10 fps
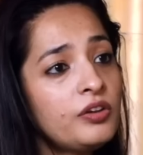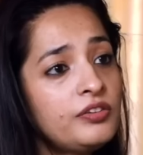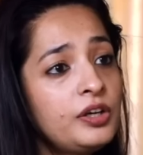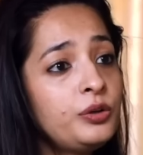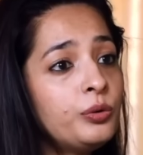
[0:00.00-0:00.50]

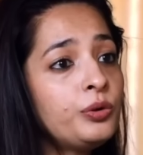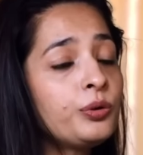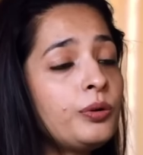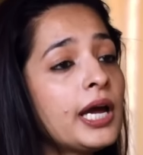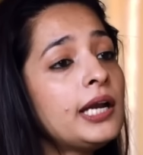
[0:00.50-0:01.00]
course, they knew.
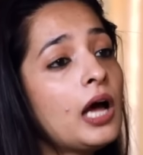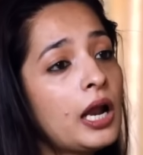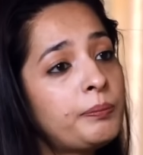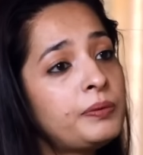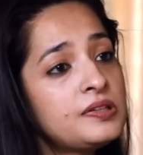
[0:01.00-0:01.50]
You look at
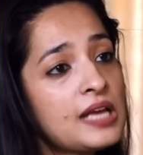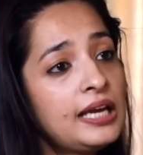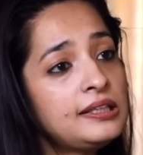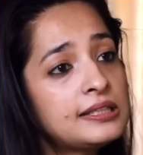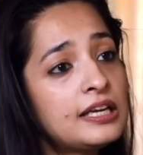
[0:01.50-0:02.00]
Harappan sites,